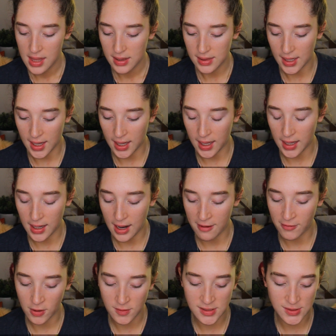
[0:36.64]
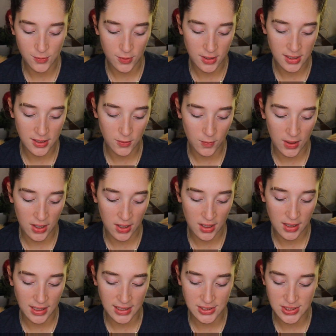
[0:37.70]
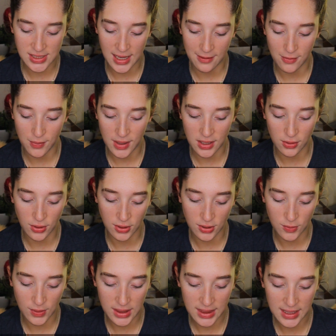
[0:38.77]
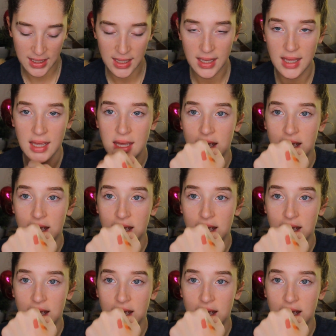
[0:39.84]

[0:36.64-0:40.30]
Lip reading: that I've always wanted to wear, and I just haven't made a look with it.